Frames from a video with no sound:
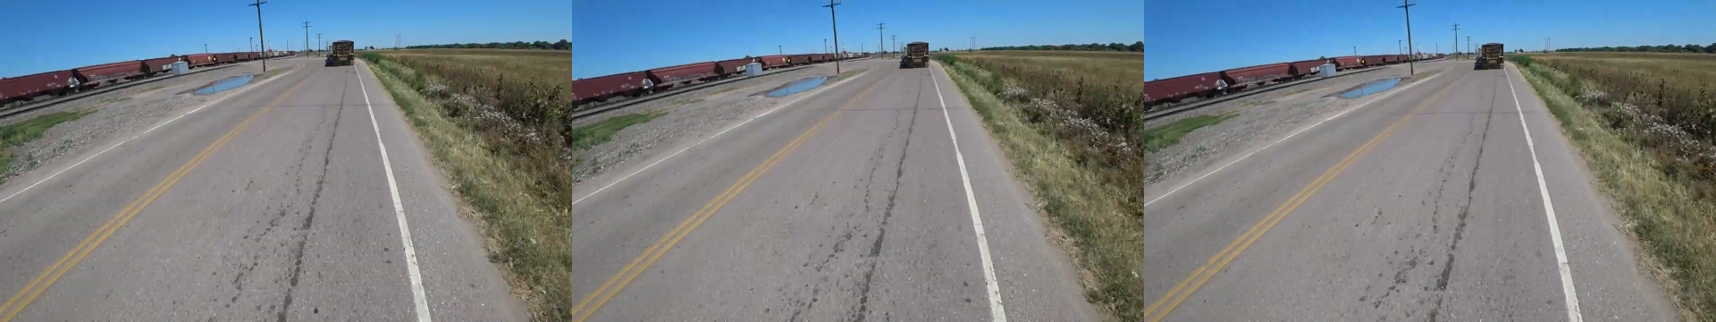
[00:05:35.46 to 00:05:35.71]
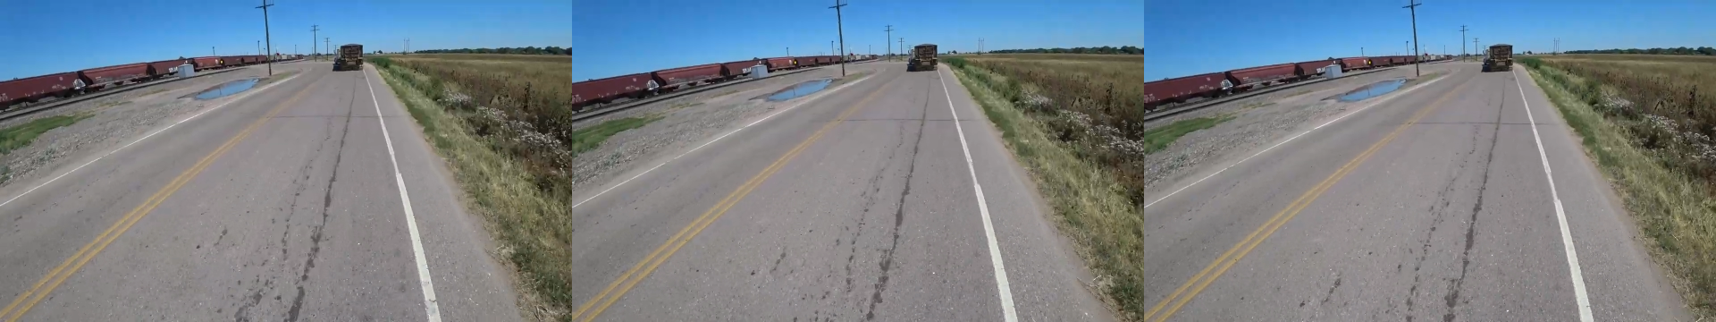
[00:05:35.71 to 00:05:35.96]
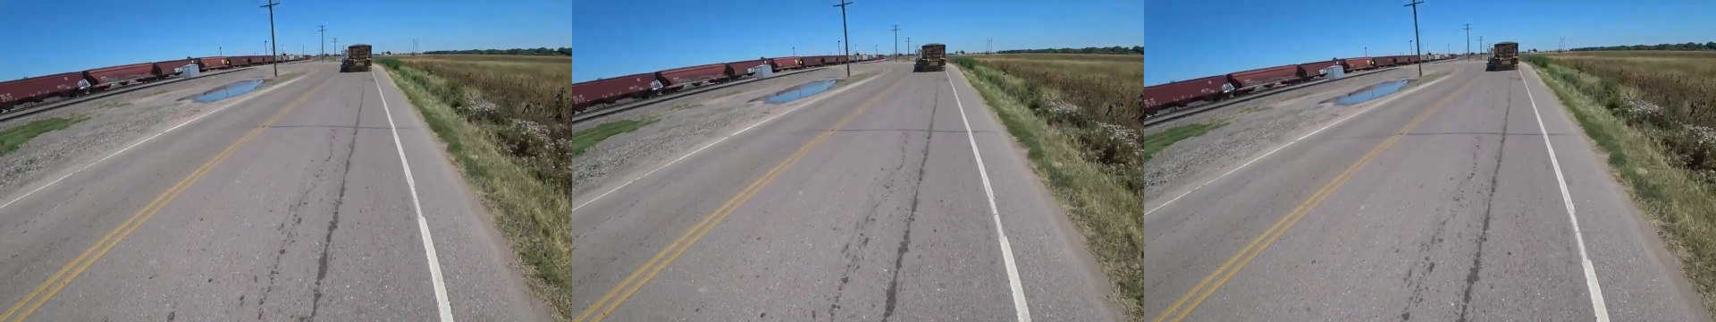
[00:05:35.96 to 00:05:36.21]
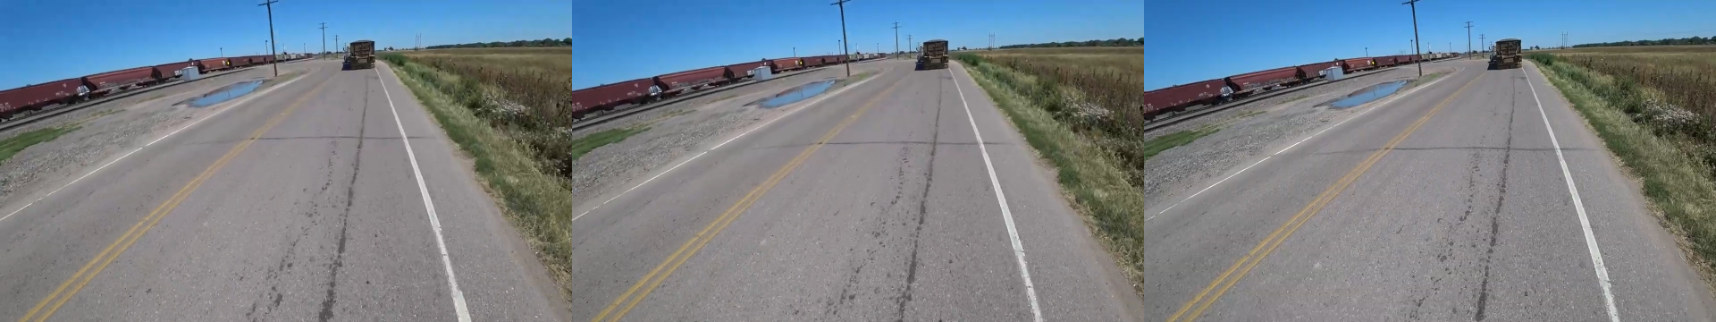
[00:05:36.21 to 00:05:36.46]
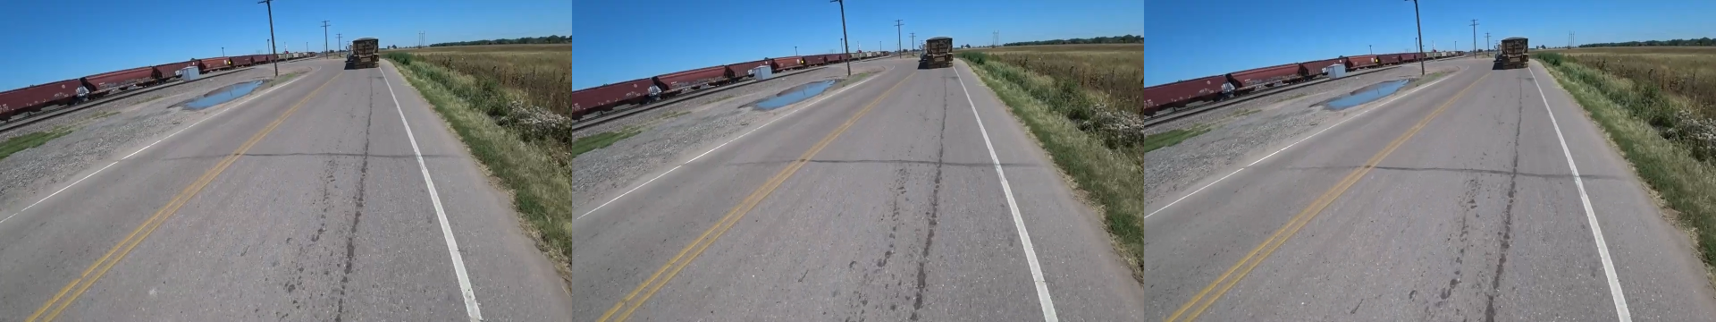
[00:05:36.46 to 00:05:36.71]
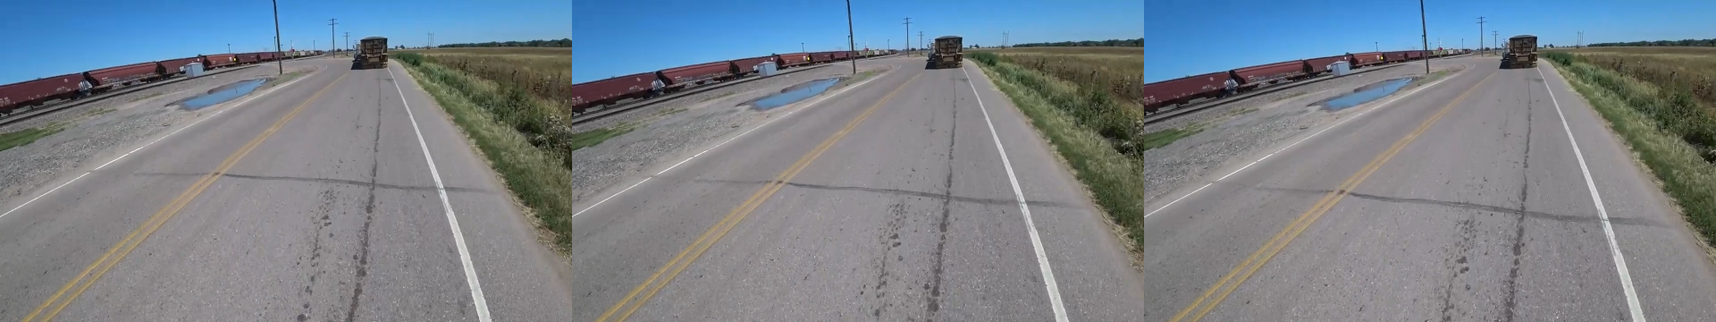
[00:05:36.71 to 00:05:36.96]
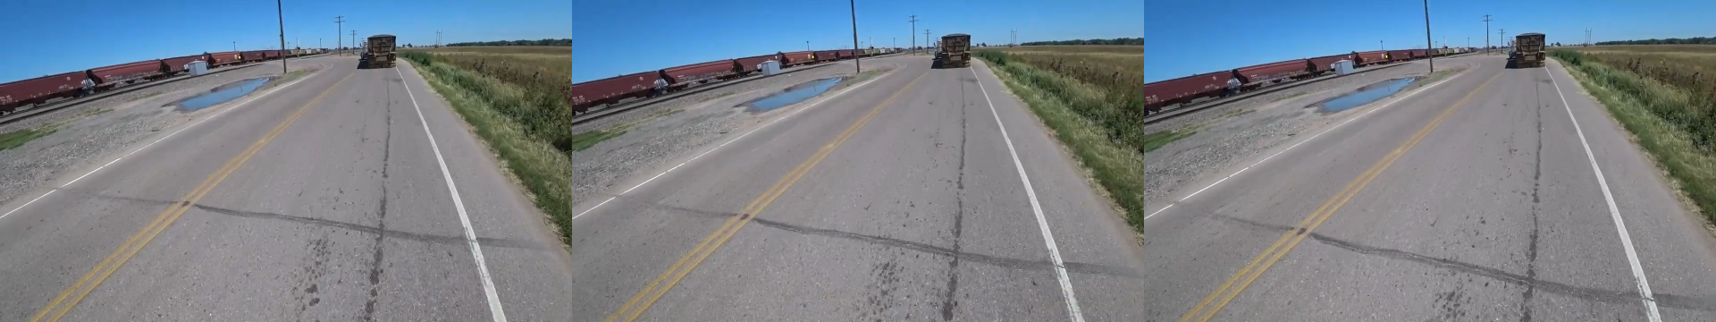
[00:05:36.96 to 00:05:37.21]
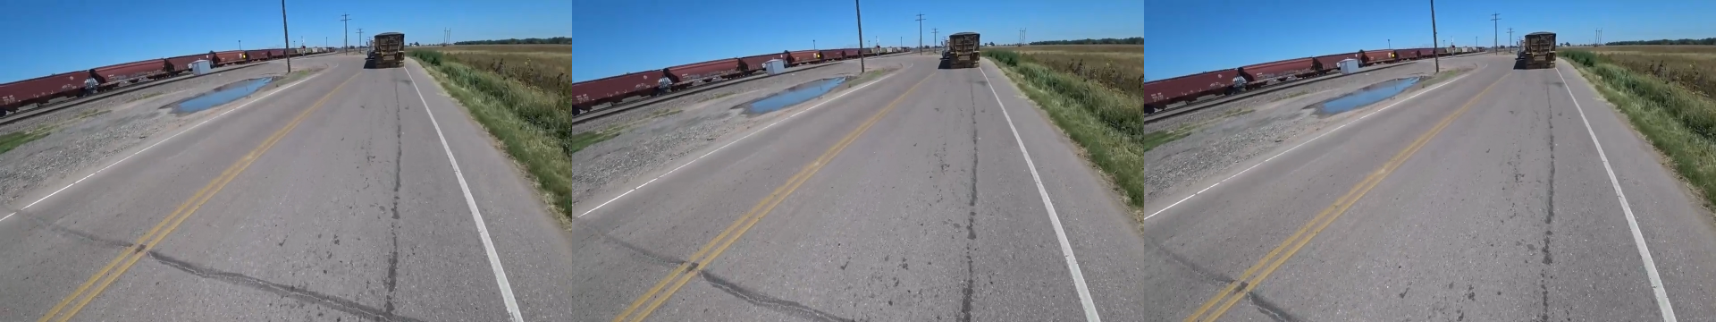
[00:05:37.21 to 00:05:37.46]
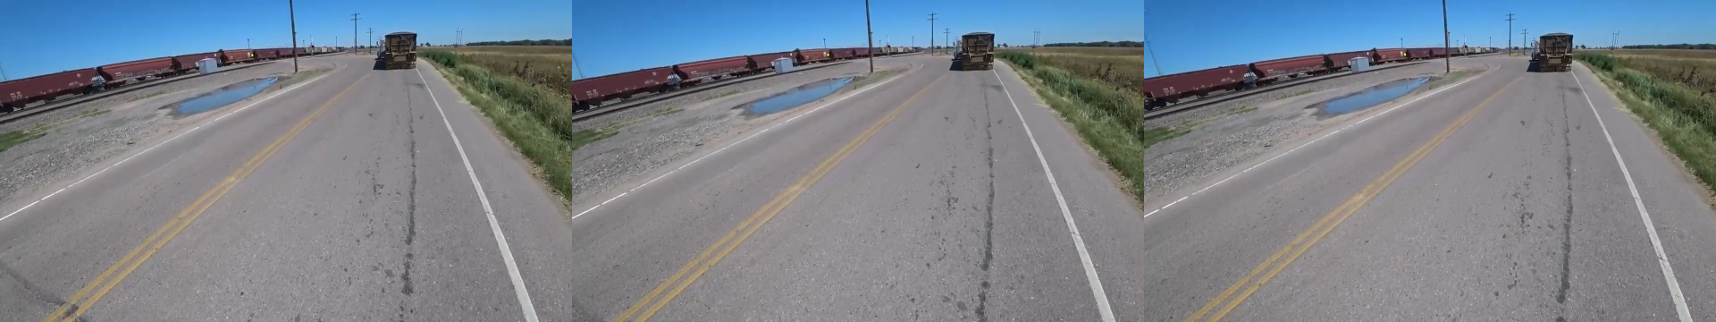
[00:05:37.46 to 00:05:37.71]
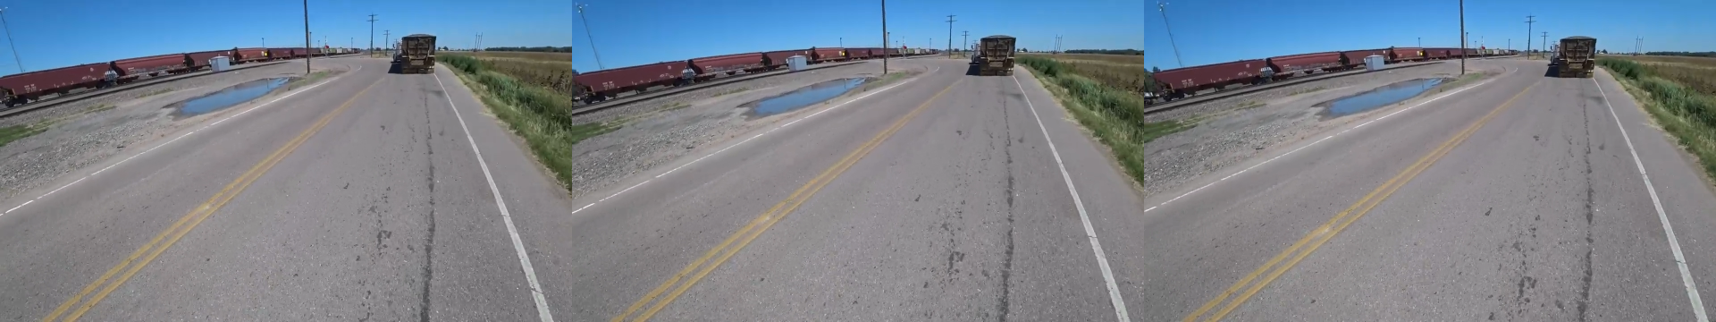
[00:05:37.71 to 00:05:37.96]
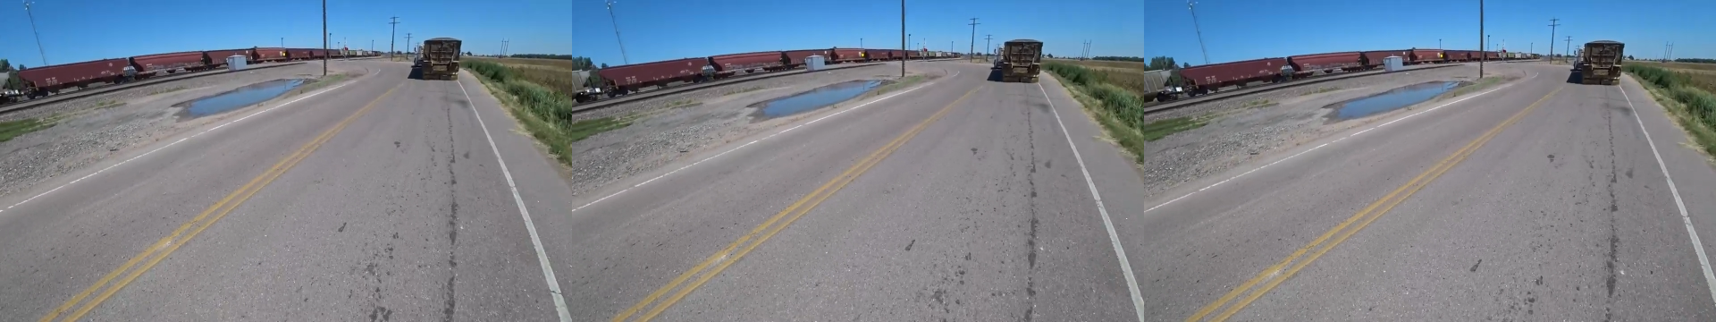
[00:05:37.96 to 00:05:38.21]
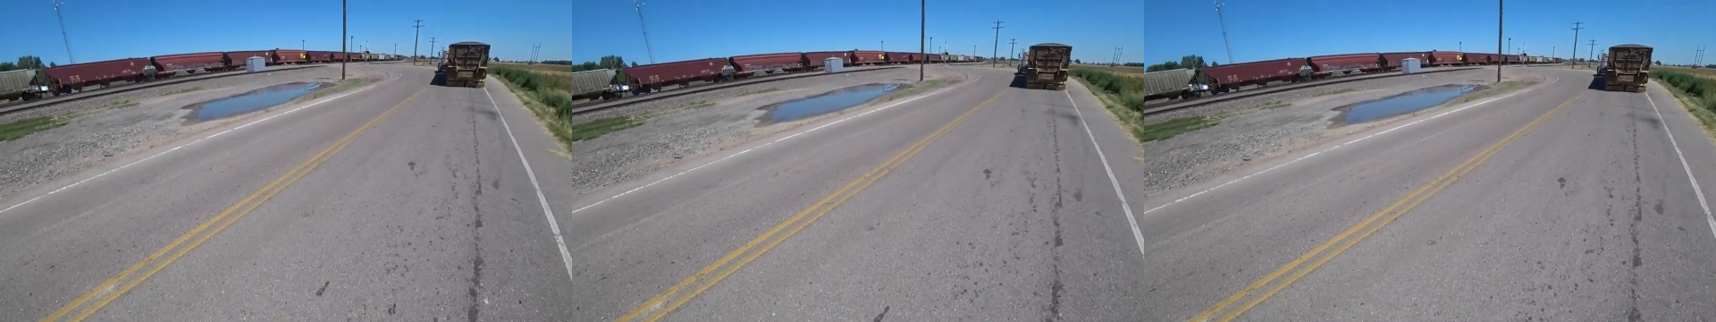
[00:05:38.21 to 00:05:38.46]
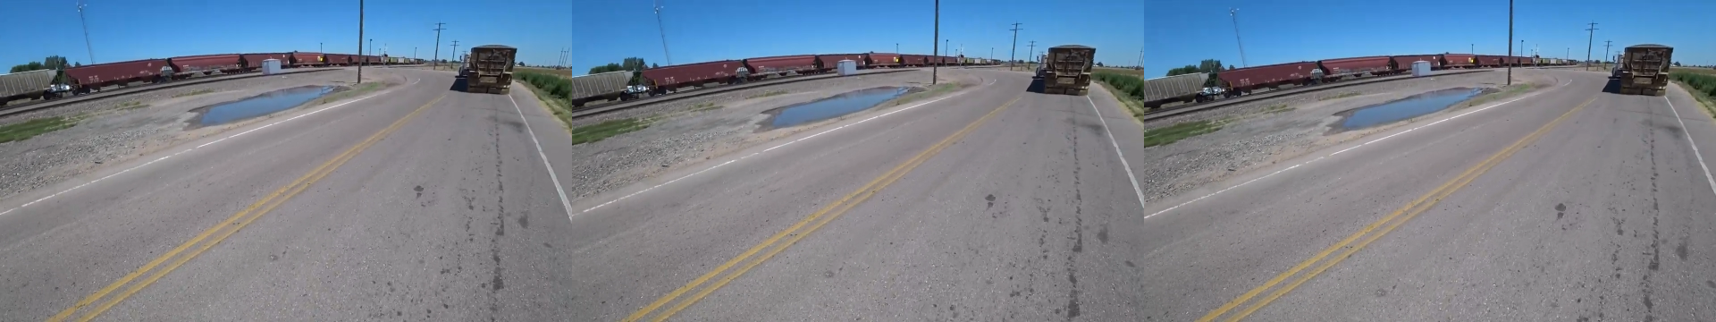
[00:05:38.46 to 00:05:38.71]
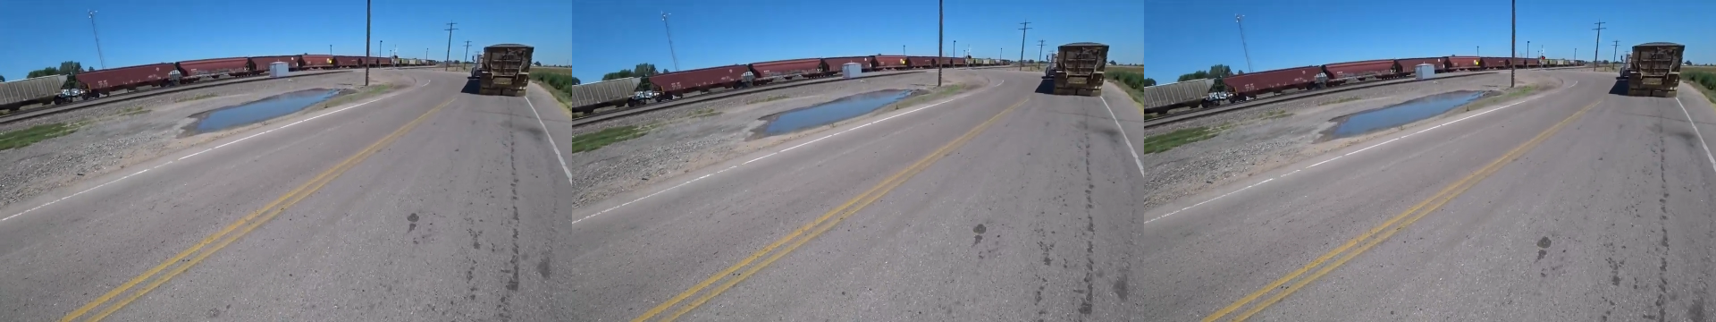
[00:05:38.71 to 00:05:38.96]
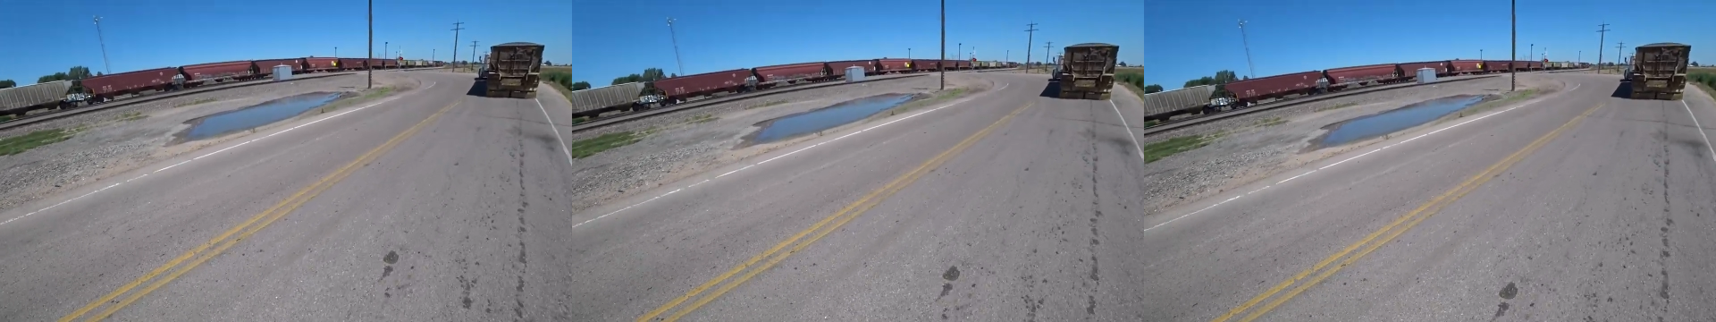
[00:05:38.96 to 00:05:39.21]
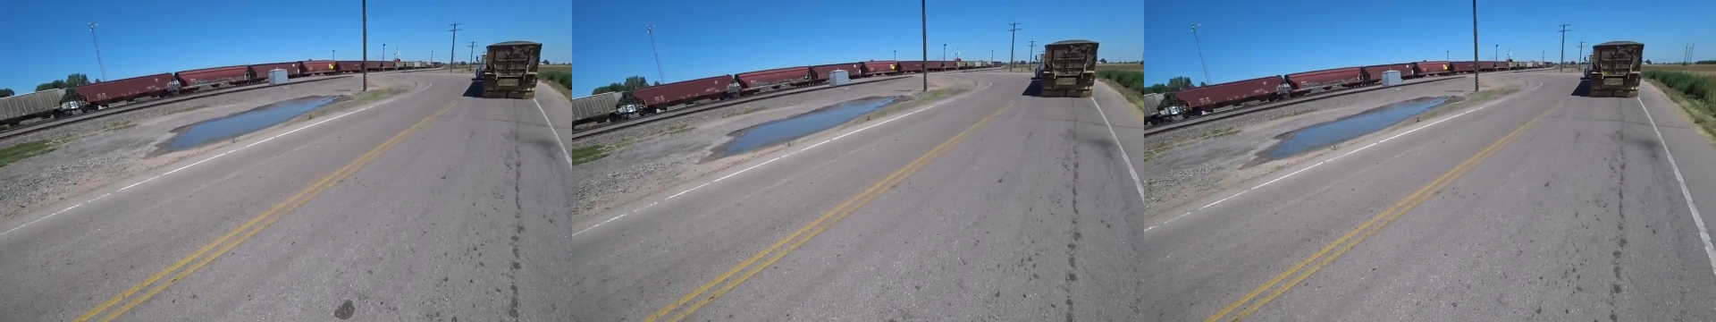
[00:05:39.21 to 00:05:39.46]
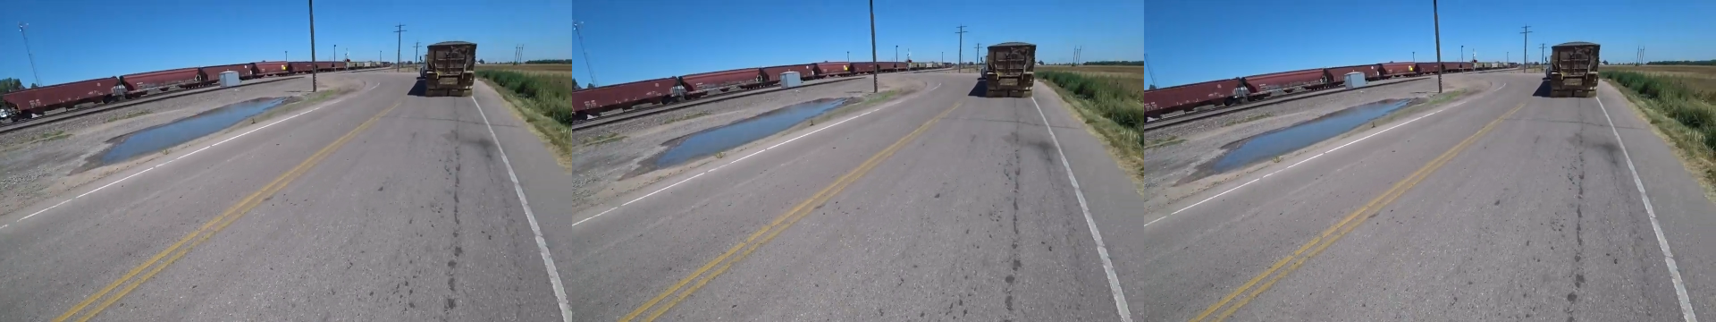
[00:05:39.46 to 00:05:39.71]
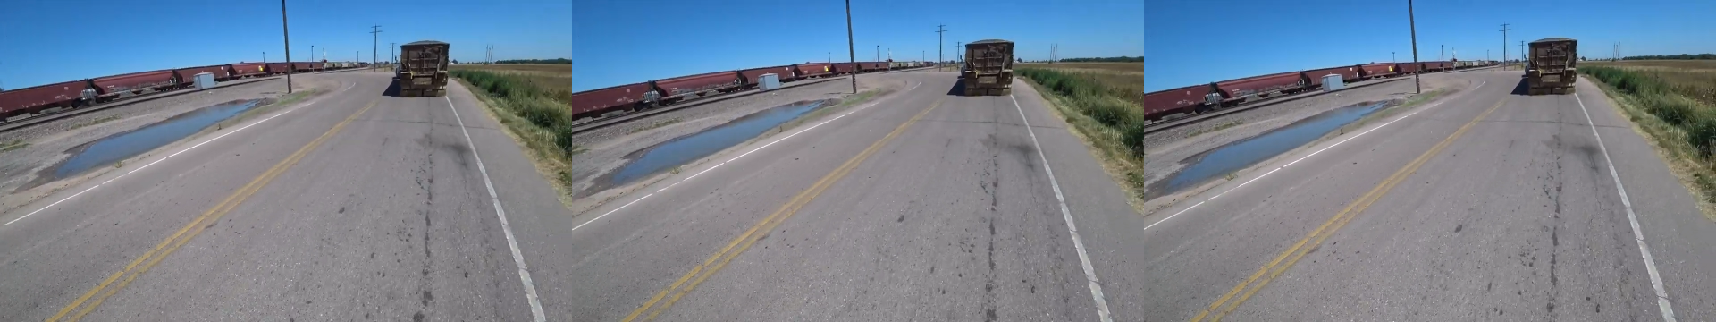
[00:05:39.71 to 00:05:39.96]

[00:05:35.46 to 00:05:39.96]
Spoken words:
[unreadable: no face in view]